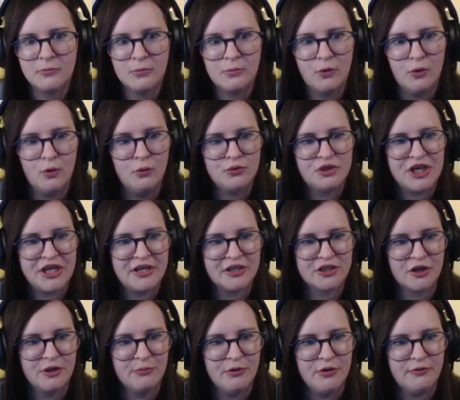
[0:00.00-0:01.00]
Oh, Chica's
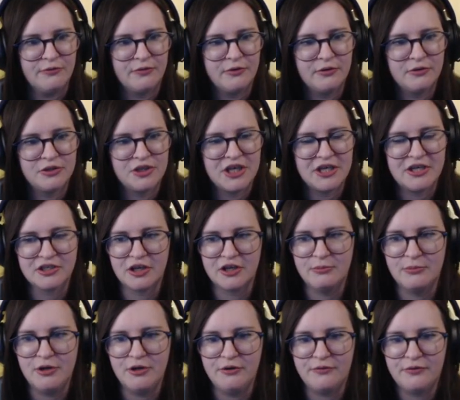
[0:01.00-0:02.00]
on the move. Chica's on the
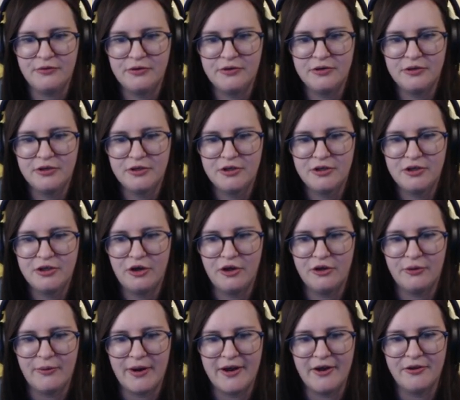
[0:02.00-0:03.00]
move. On
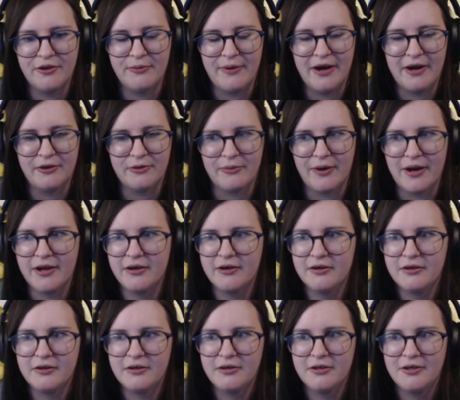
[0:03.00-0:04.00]
the right, on the right, on the right.
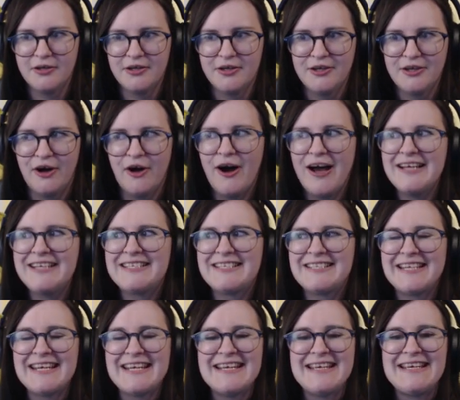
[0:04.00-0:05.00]
Oh, I
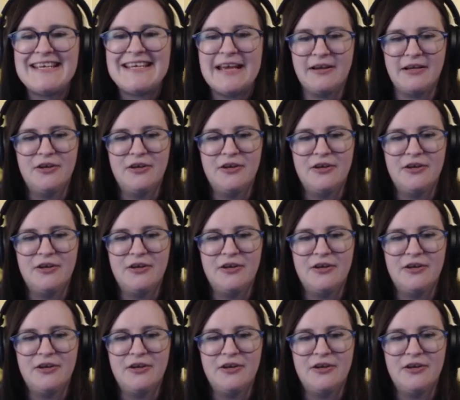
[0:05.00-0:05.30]
see!